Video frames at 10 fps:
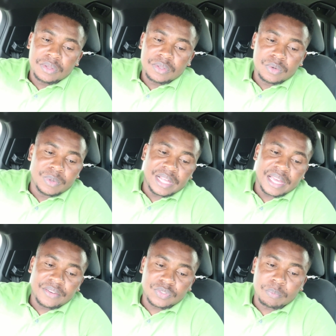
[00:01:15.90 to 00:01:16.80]
you will
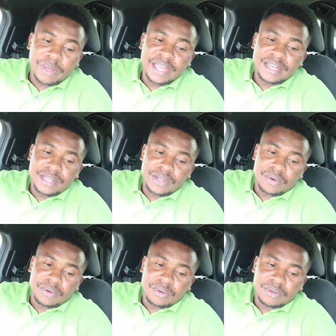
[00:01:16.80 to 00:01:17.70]
have to pay
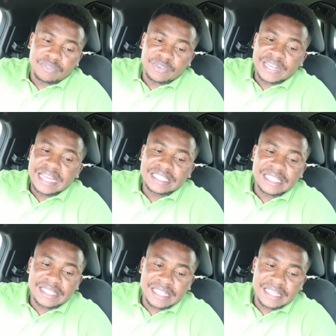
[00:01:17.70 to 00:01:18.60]
NIO for
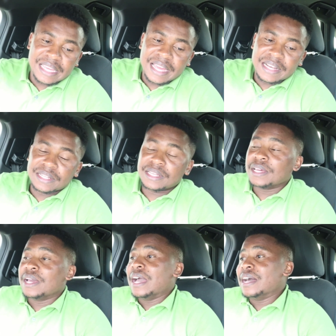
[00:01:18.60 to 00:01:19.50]
licensing and uh,
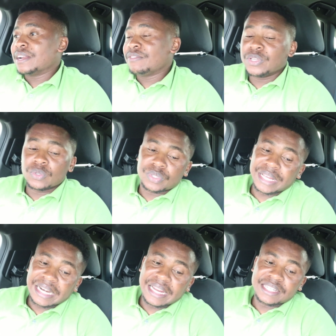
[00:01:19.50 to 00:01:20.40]
revenues
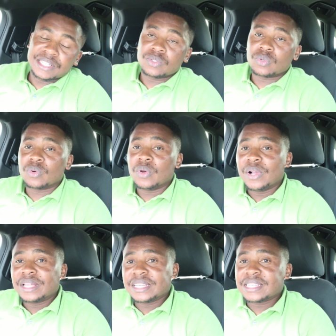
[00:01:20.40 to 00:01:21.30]
relating to
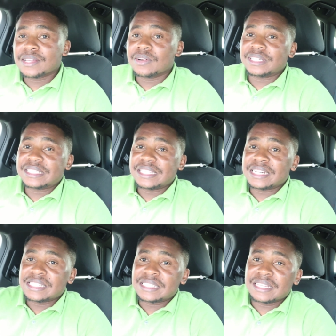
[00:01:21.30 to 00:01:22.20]
the technology
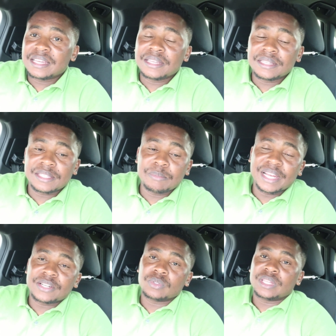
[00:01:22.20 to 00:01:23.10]
that is uh,
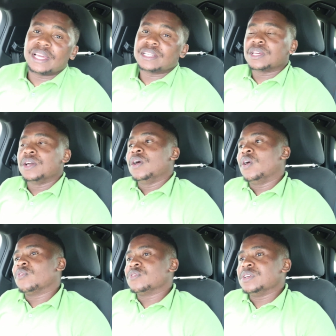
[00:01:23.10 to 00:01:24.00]
similar to that
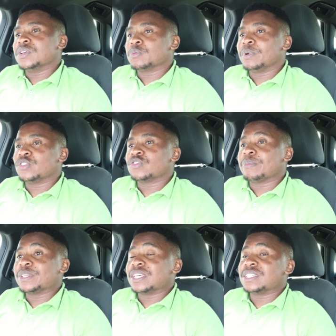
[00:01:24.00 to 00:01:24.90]
of NIO's battery
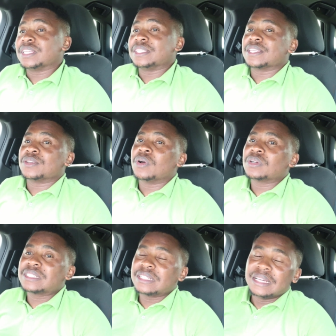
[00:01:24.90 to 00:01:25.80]
shopping stations.
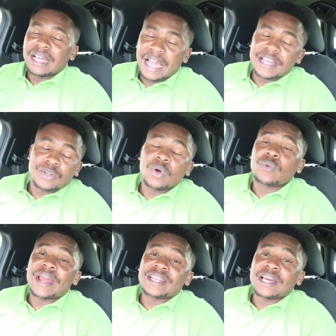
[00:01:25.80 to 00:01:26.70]
Not, I
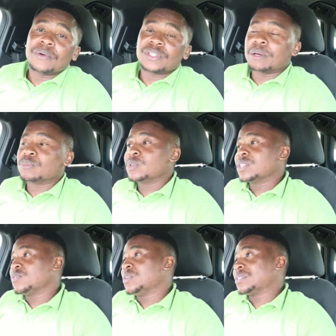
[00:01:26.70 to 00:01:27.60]
know right now as I'm doing
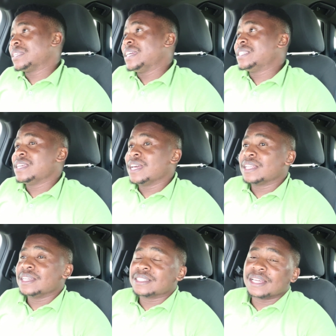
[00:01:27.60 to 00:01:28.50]
this video,
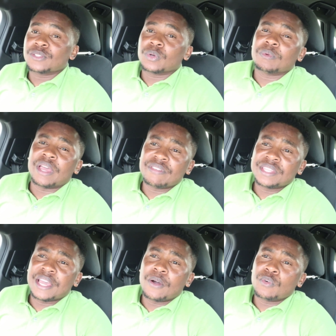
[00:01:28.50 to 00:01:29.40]
CATL intends on
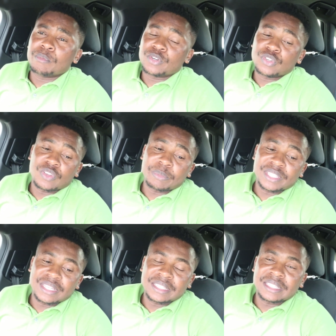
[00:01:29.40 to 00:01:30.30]
having their own battery
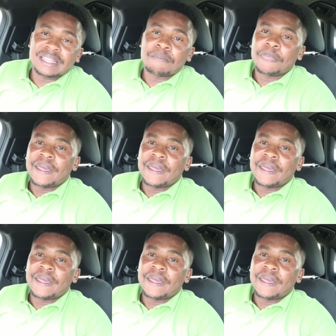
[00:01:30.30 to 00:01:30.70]
shopping stations